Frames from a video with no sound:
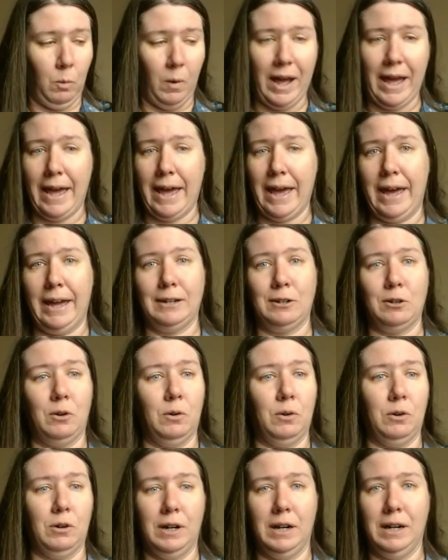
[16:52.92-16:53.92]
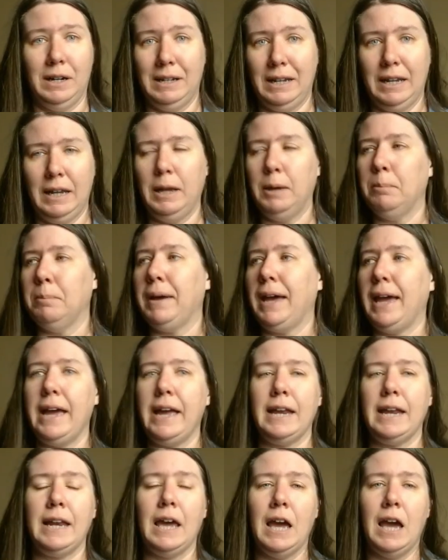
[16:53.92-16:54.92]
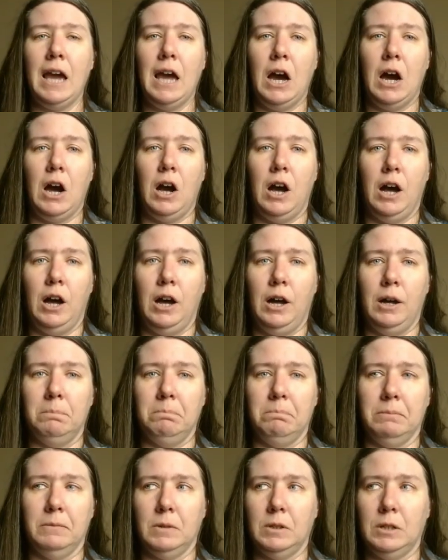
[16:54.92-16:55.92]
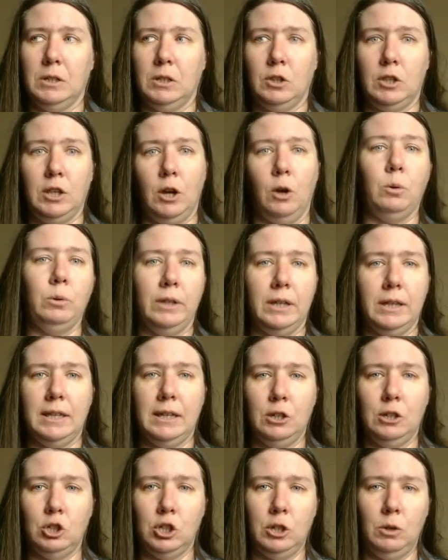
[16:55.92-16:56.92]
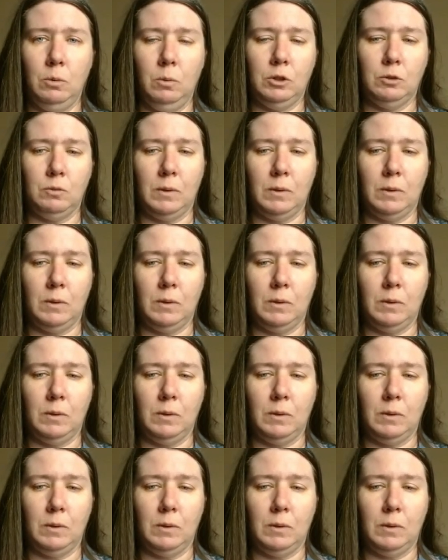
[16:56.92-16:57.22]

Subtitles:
wet or in pain. The only thing she was